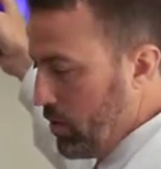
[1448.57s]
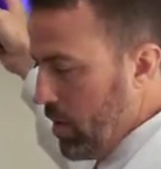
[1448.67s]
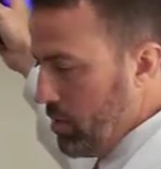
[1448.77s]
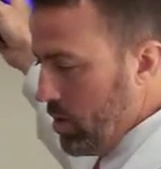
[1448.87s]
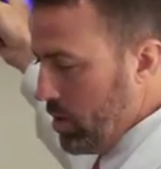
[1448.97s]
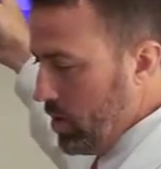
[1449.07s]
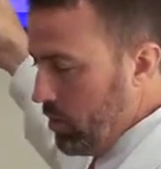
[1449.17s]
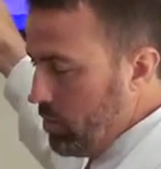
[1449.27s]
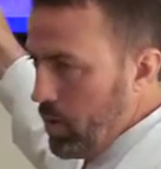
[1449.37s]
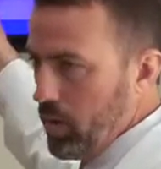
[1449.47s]
Stedman, and
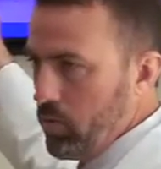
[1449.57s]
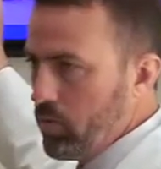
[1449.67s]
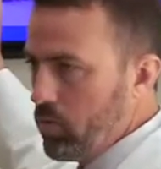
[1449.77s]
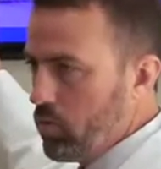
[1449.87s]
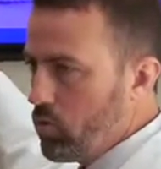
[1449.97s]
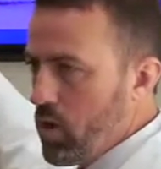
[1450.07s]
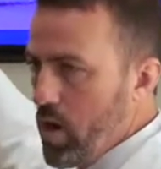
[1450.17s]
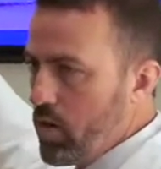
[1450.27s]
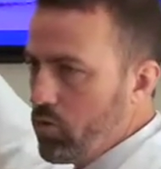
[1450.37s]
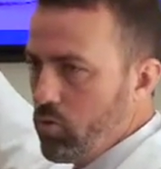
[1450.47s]
it's been
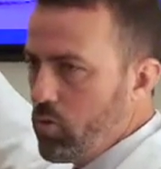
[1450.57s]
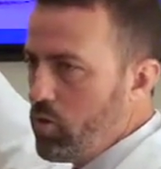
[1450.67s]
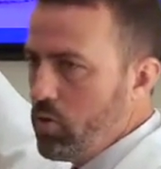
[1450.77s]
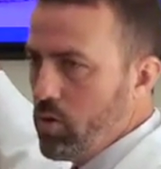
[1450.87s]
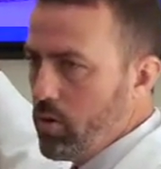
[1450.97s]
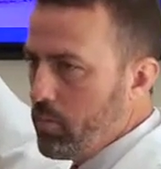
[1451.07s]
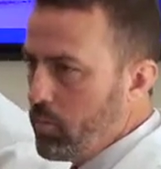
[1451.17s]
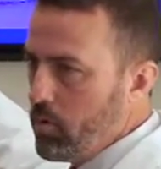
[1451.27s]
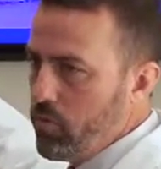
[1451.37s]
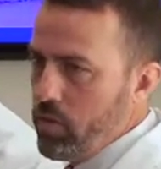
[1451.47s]
tried, true,
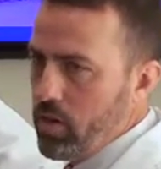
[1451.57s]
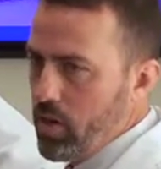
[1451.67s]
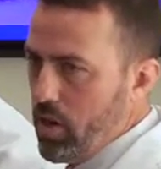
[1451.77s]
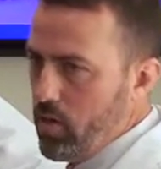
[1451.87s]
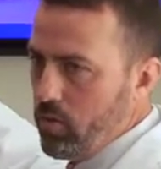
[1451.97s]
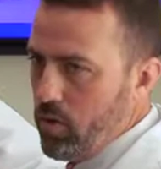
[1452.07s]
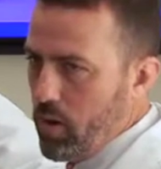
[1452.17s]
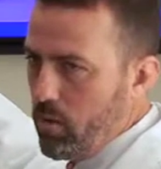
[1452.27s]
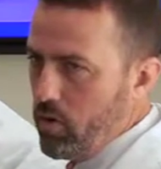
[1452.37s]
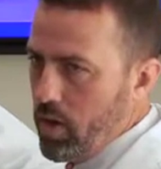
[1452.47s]
proven over and
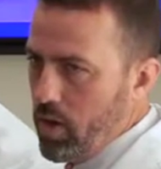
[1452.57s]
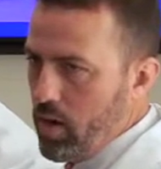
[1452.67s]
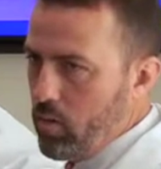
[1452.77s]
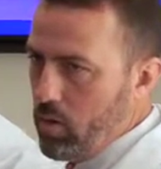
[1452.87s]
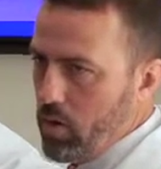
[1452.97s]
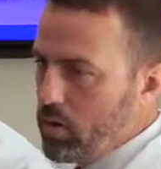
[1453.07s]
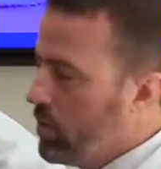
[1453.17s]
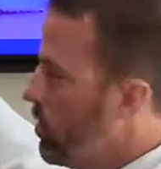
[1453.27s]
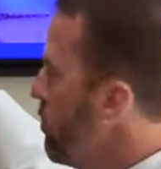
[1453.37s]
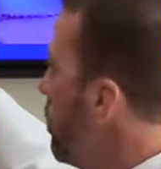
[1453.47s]
over again, and it works.
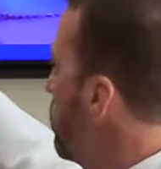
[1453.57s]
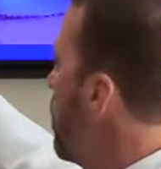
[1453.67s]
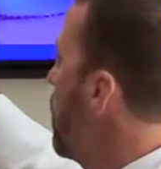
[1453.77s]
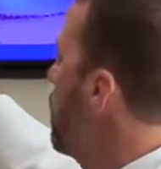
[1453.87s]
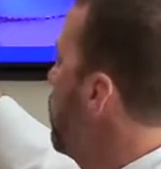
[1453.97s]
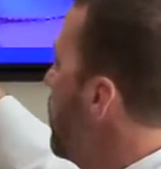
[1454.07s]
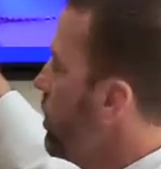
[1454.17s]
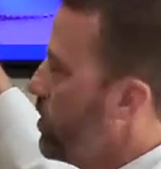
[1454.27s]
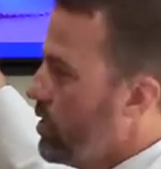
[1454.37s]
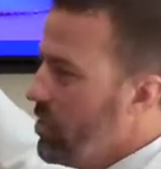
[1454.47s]
It's the first line of
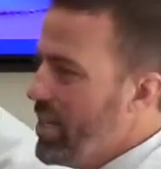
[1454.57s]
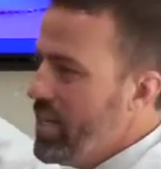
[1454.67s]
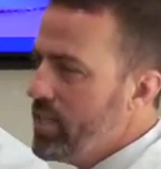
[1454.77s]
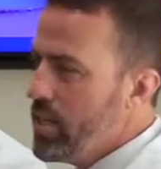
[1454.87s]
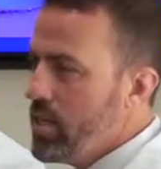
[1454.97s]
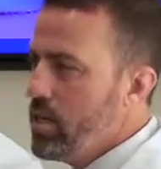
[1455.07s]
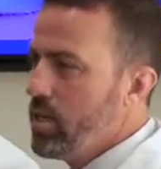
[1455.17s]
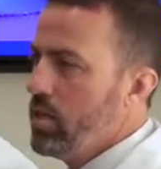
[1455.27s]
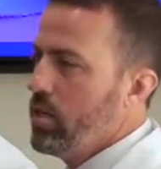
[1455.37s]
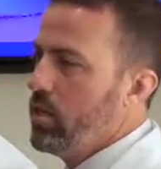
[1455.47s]
defense. It's easy.
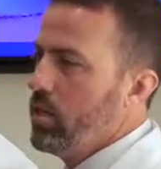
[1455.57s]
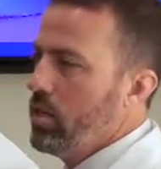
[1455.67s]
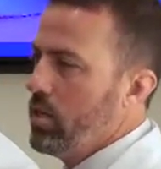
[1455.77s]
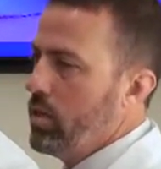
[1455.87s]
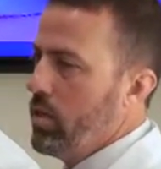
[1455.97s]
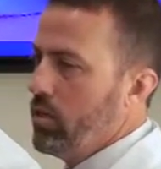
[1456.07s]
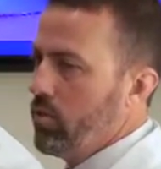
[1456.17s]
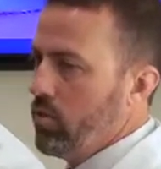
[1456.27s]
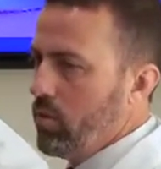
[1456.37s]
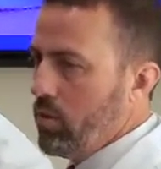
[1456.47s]

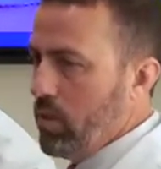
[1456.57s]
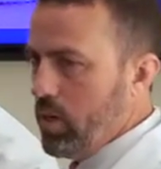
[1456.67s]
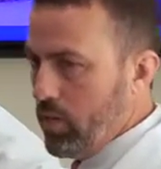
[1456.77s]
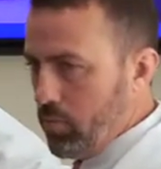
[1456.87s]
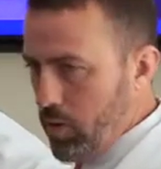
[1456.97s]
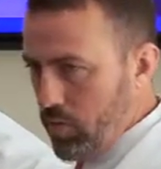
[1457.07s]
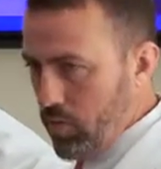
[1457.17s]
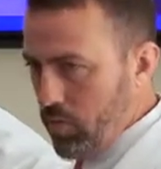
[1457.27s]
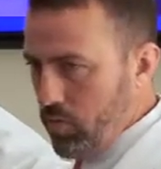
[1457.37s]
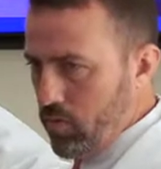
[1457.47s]
It's
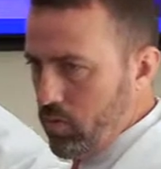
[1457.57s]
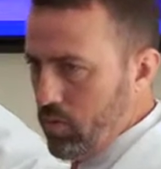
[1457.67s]
inexpensive.